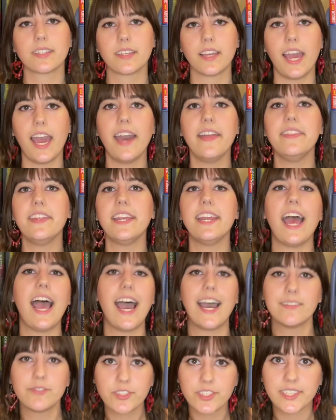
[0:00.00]
And then
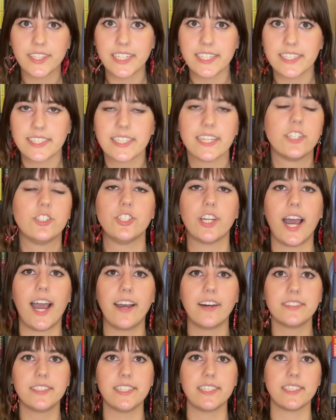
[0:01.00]
after this, a
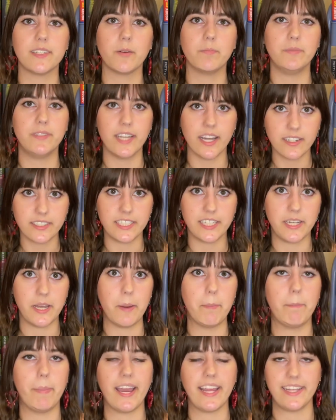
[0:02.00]
child is abducted
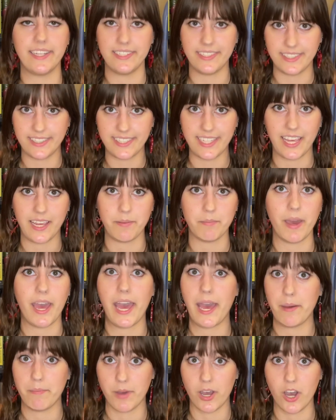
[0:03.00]
by his same
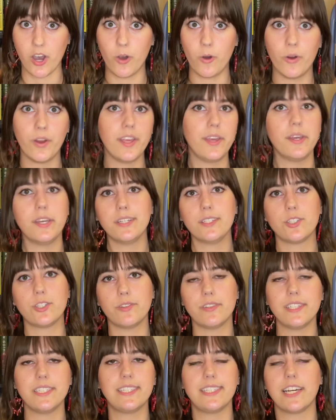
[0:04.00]
MO. So
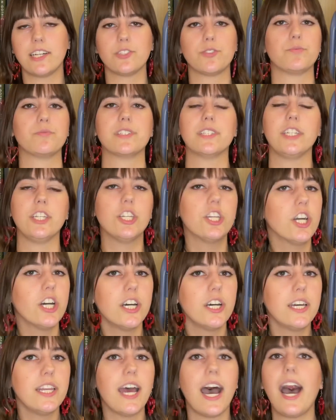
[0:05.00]
this sounds really
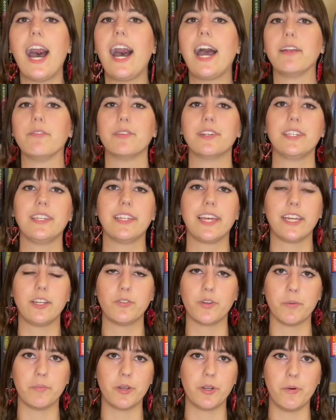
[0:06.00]
good. I really like
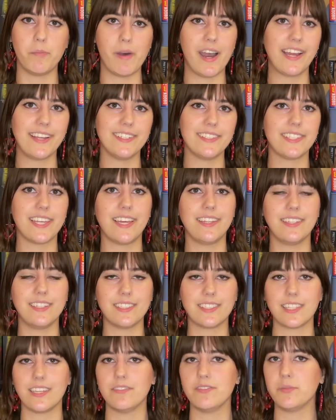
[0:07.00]
Criminal Minds, and
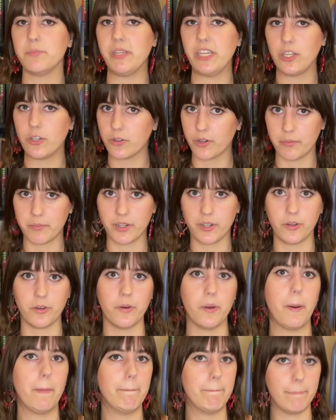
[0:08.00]
this gives me
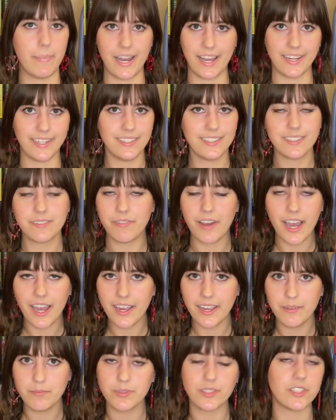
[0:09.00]
Criminal Minds
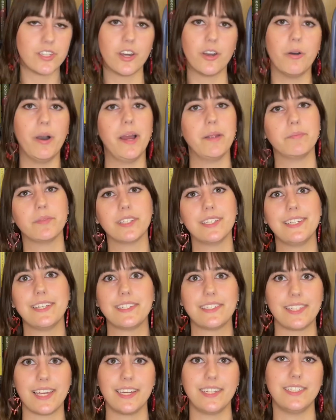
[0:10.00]
vibes. So I'm really
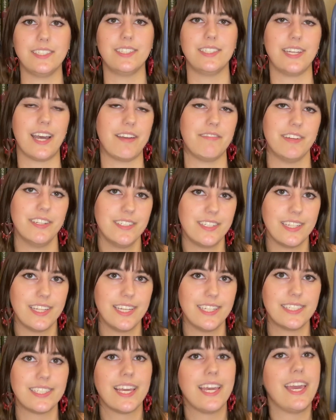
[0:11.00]
excited to dive into
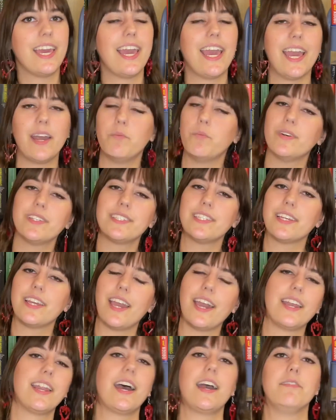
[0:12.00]
this. And once
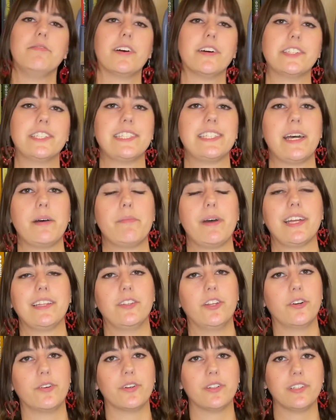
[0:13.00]
again, I found this at my local